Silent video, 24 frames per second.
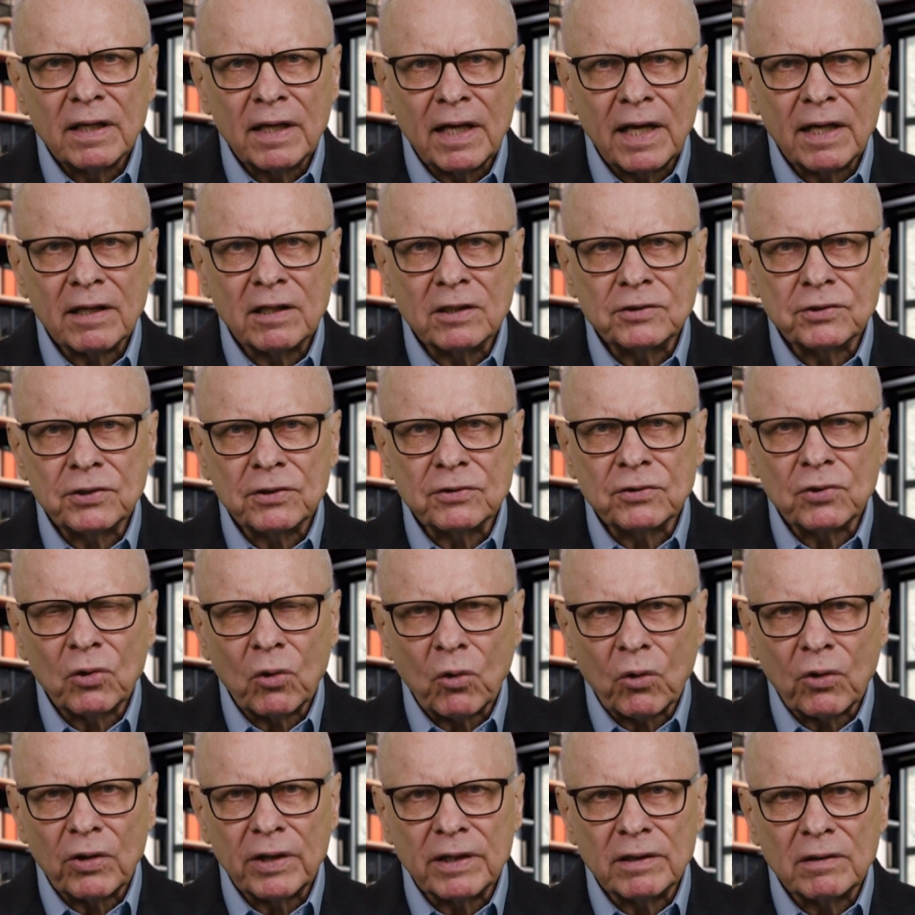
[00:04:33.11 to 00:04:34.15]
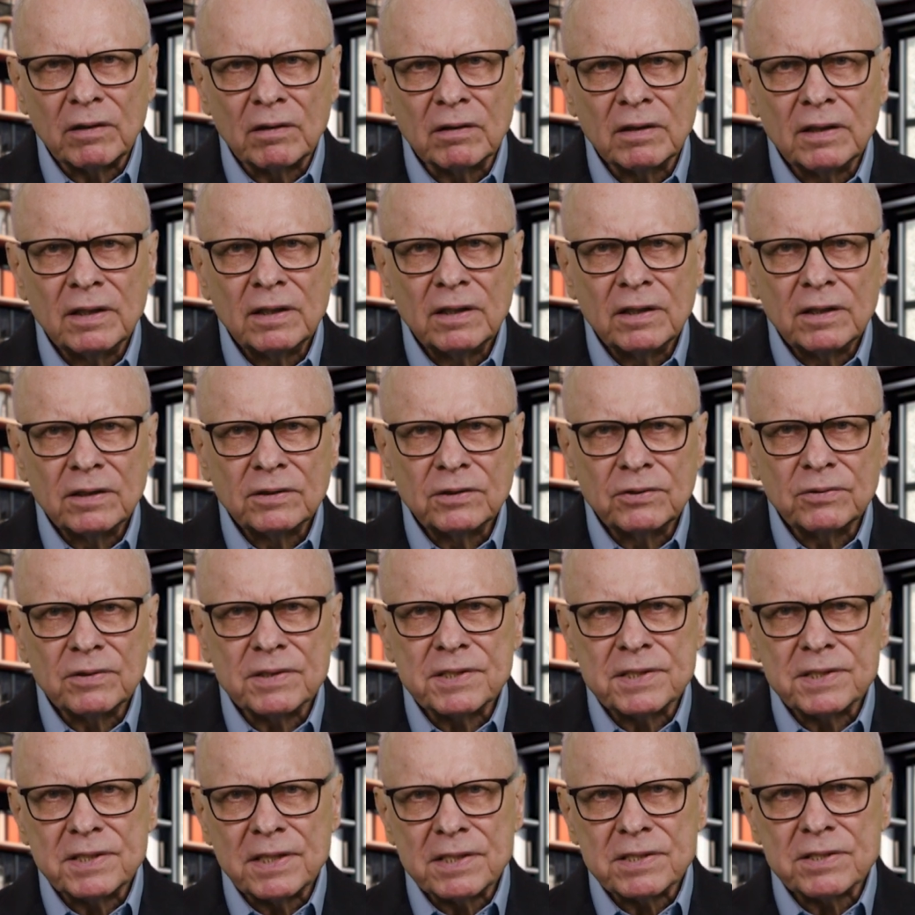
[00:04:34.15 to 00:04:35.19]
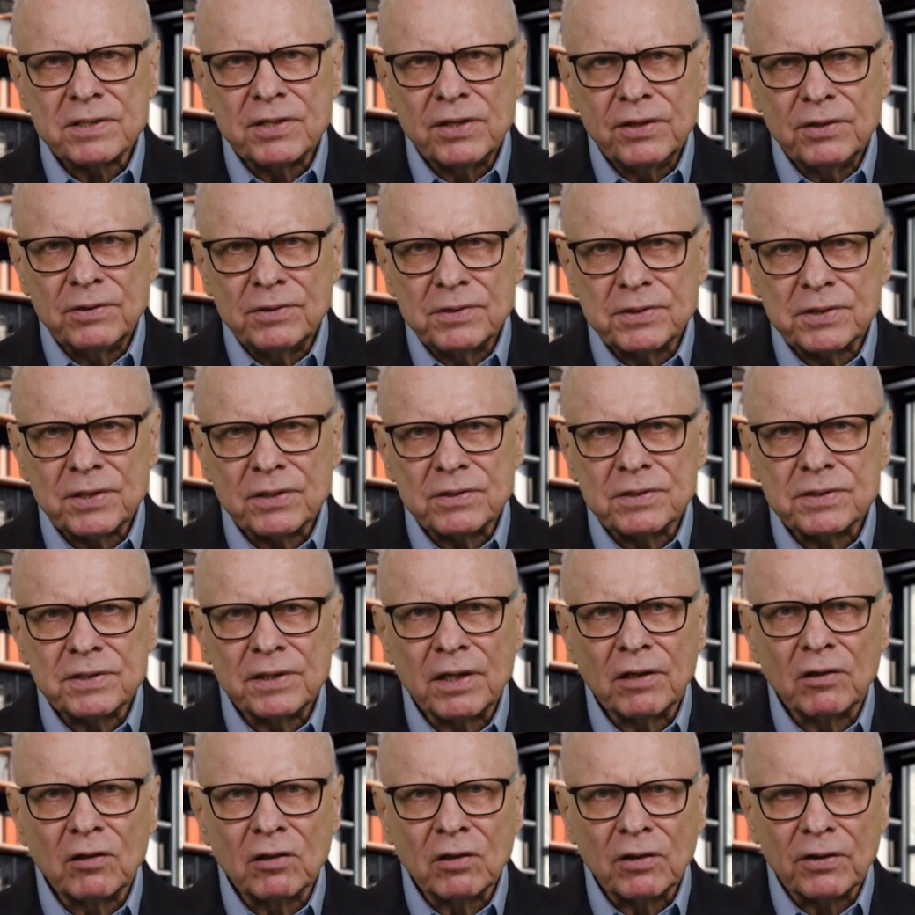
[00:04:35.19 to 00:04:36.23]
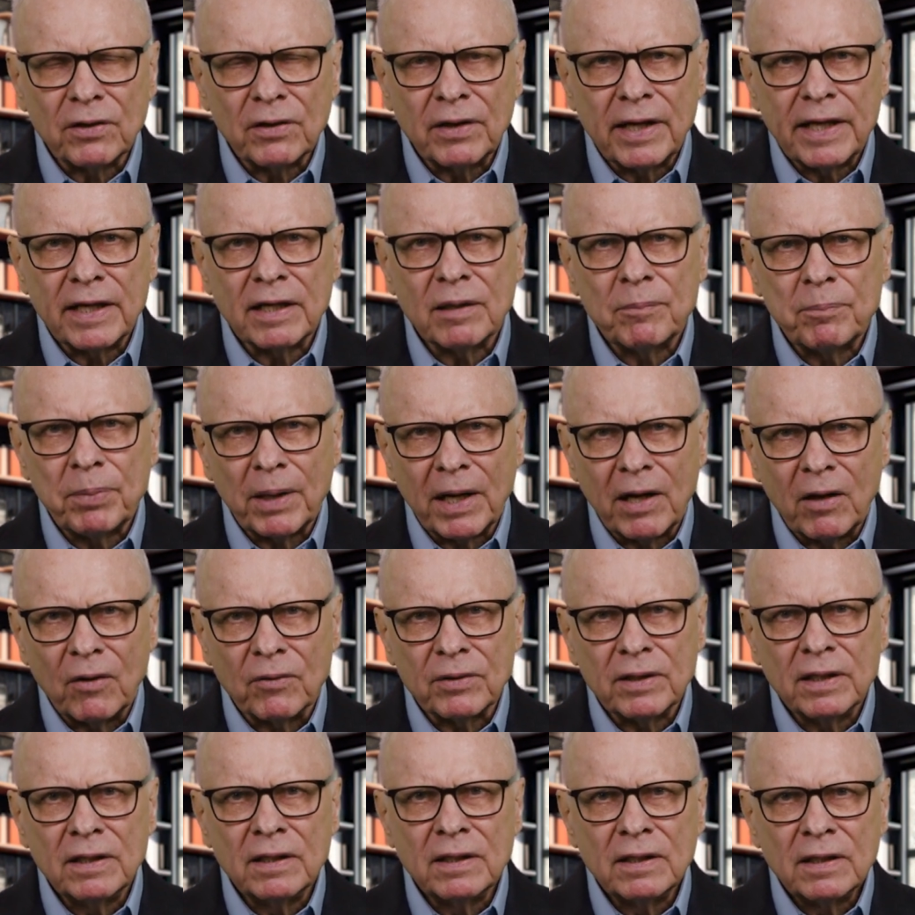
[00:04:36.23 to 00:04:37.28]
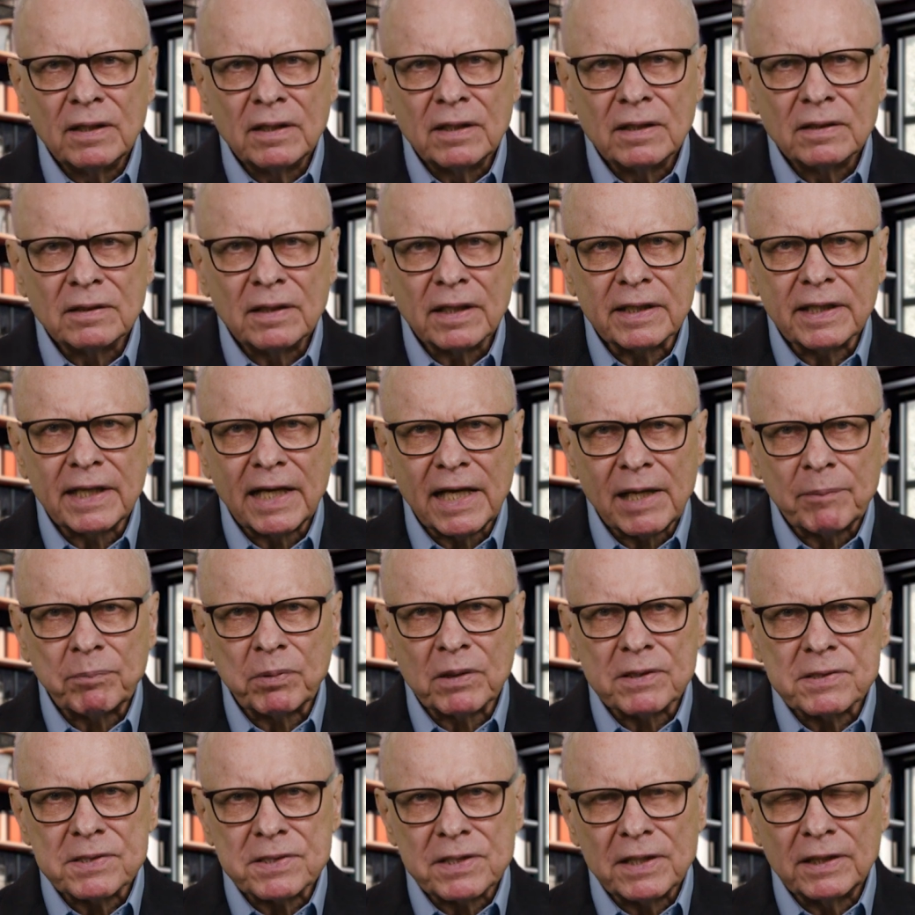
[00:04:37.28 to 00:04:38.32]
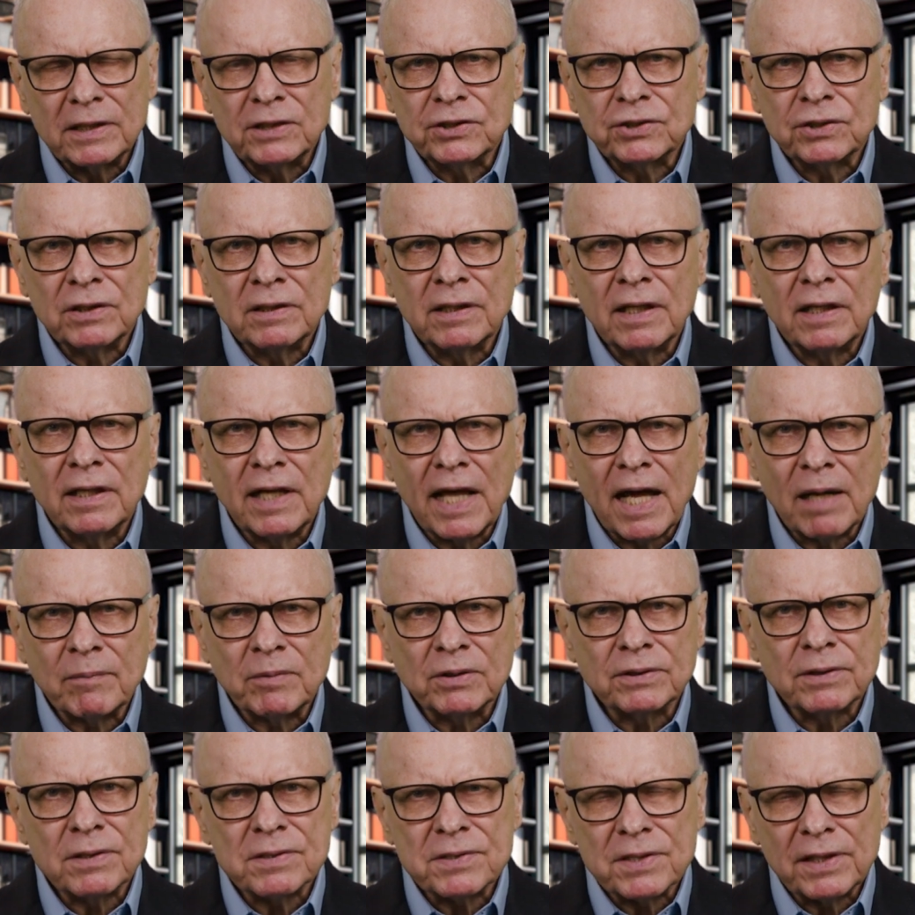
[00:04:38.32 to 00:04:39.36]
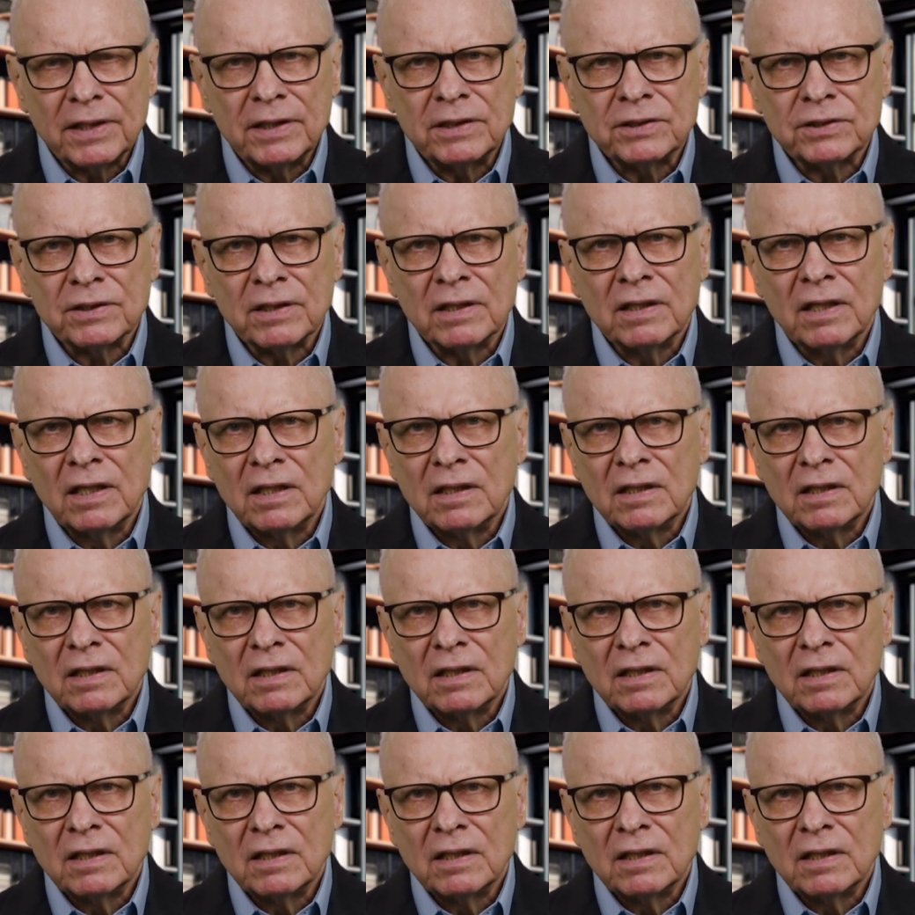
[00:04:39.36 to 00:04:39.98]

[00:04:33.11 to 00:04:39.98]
and a tutorial to assist users in learning about the capitalization and amortization